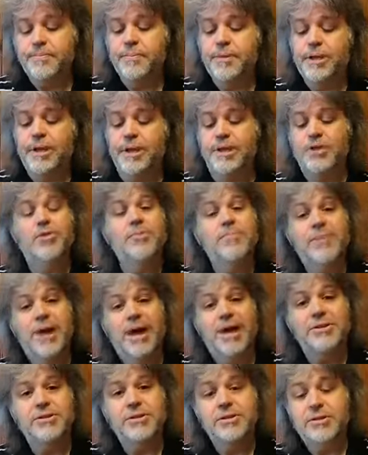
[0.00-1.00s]
Can you
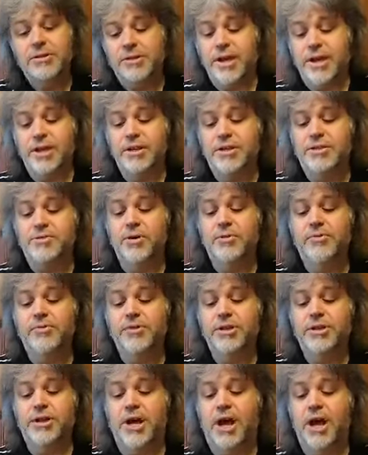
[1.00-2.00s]
imagine
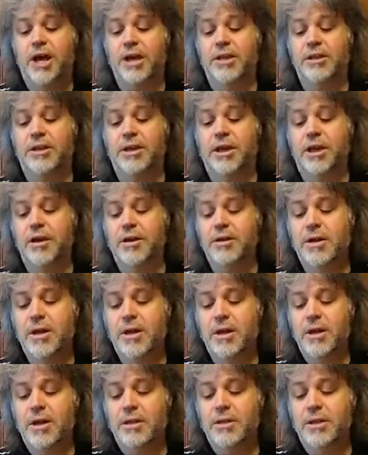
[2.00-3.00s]
Tanystropheus high in the air
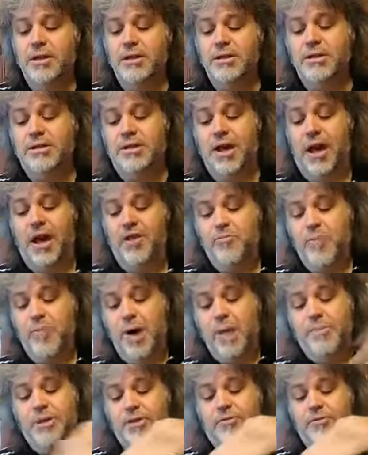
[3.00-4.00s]
and dive
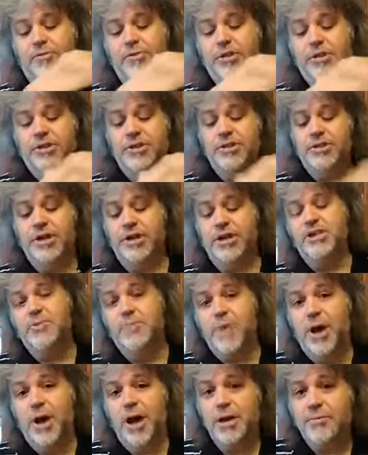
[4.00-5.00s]
bombing the fishes that he
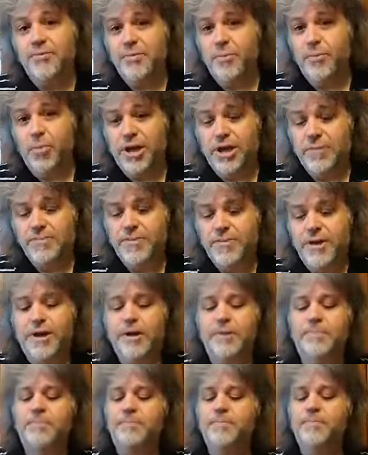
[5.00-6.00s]
spied from way up
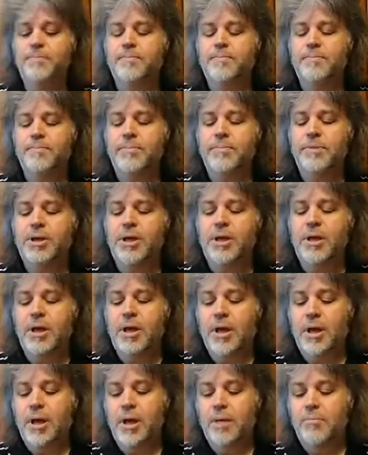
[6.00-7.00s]
there?
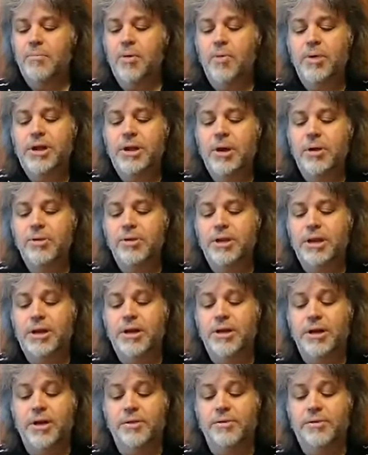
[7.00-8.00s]
But we don't need
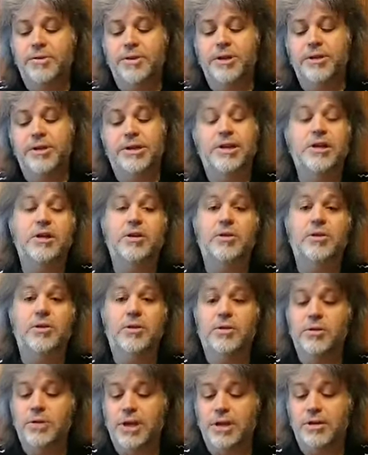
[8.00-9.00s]
another thing to
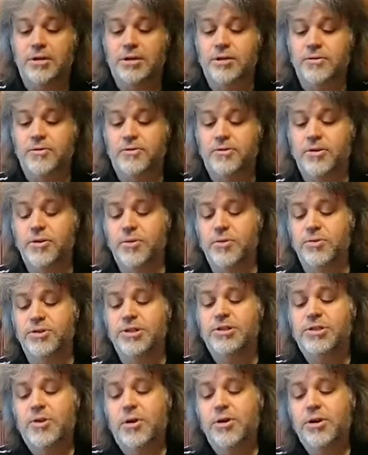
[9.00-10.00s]
hinder and confuse.
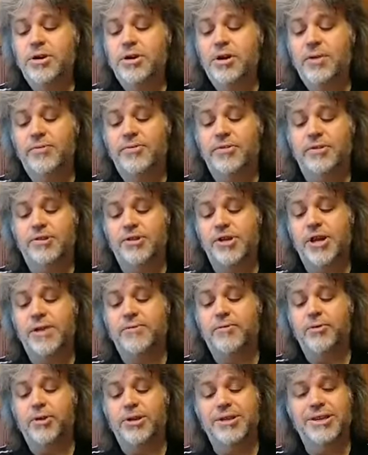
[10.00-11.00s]
It's hard enough
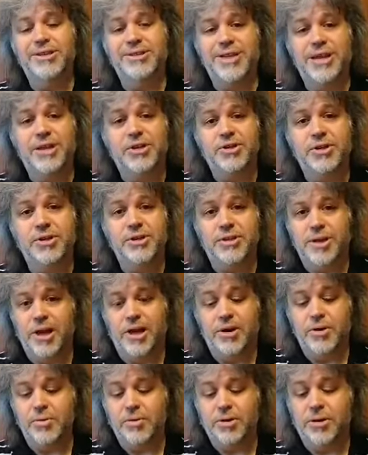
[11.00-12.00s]
deciphering these ancient
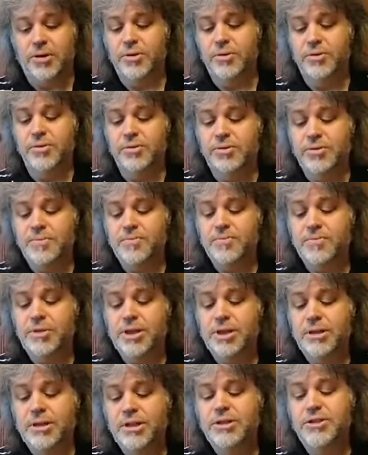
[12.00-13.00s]
dino clues.
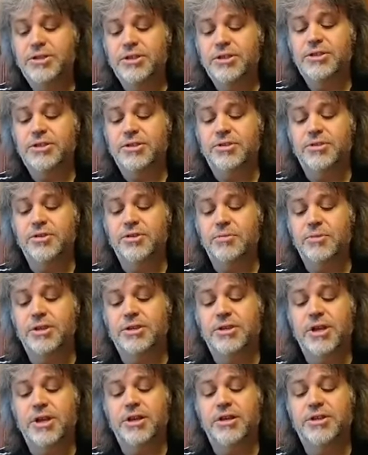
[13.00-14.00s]
Let's just assume that
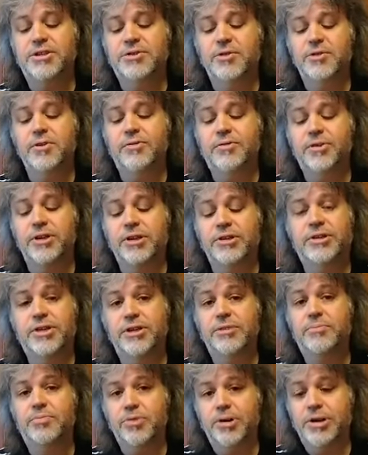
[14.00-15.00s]
Tanystropheus
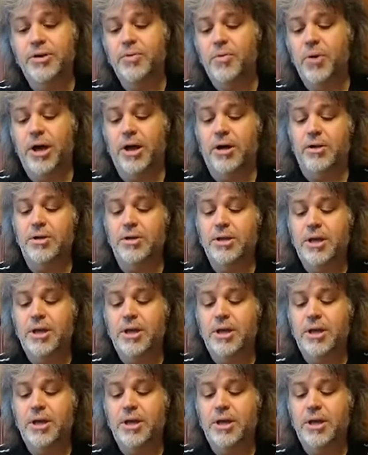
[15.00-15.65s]
did pretty well